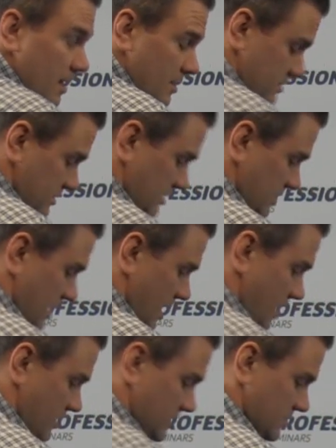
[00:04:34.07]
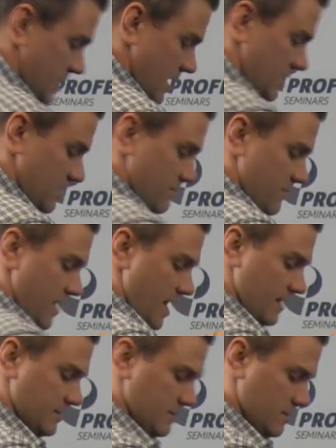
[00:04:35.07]
and seeing how does that
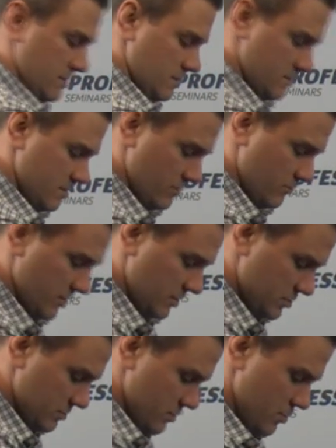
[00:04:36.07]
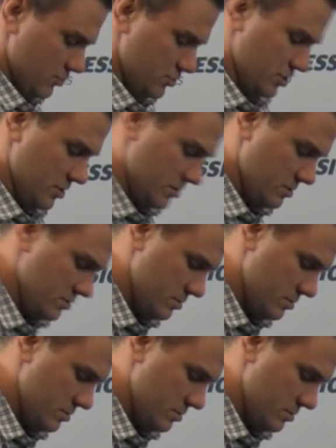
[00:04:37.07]
impact their range of motion.